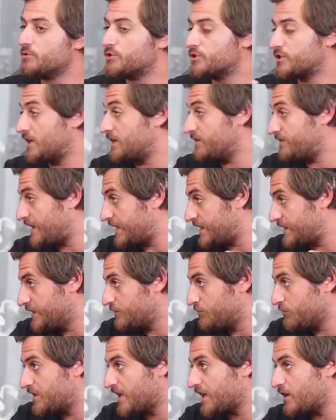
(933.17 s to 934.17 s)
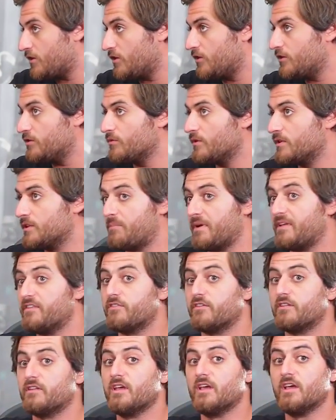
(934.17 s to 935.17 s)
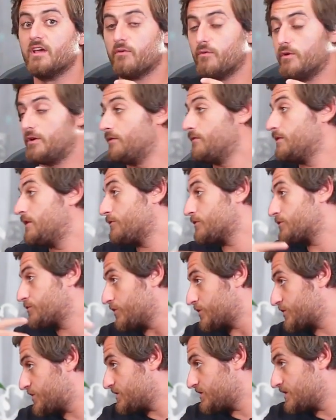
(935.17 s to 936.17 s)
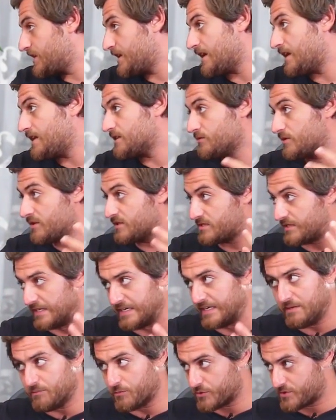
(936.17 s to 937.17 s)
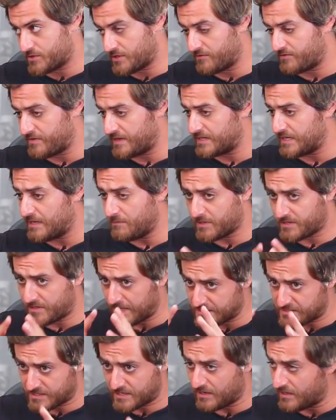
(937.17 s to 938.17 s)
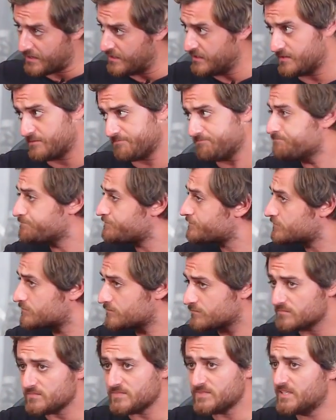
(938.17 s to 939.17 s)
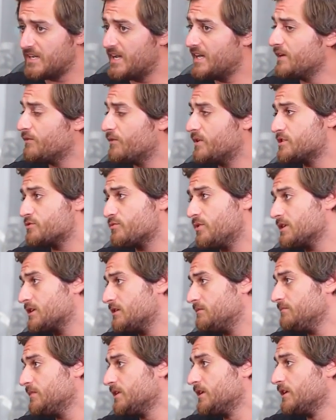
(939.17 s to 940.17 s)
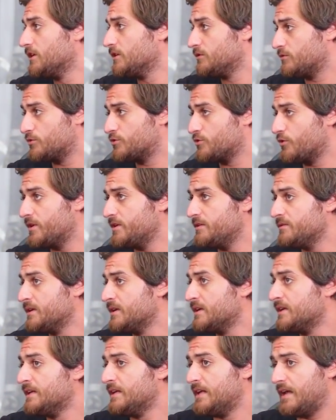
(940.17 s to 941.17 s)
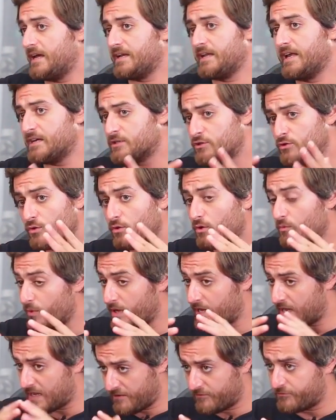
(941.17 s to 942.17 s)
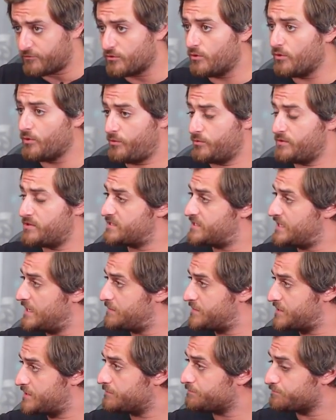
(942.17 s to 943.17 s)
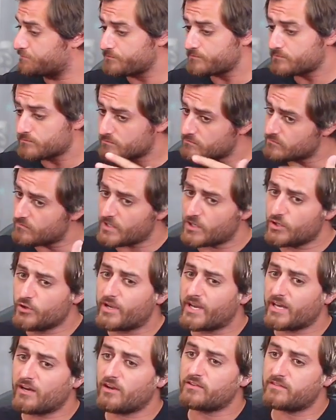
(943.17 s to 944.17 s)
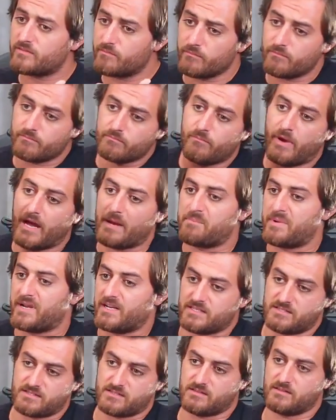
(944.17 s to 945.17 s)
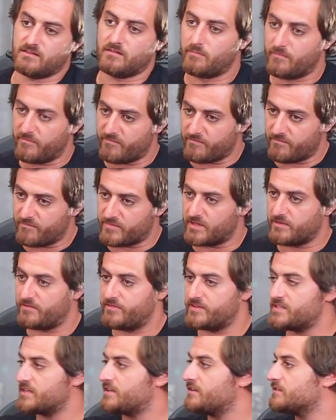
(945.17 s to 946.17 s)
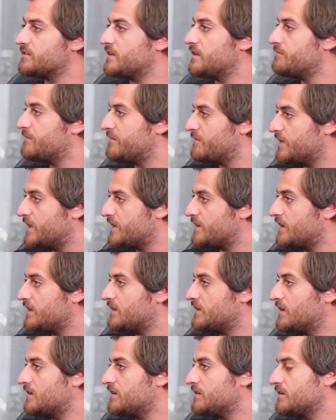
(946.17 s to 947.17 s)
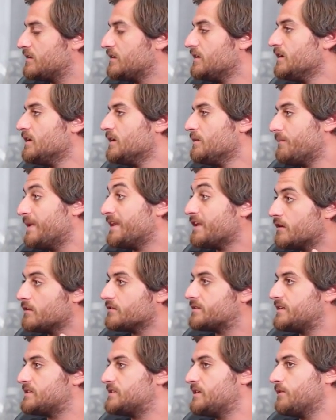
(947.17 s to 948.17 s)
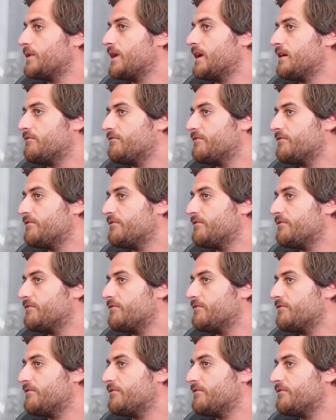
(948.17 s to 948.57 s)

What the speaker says: see which kind of athlete you take on. It depends on the restrictions he has with his team or stuff like that. But as a client, anyone is welcome to join, and we have to go through the steps. You cannot bypass the physical and medical test that we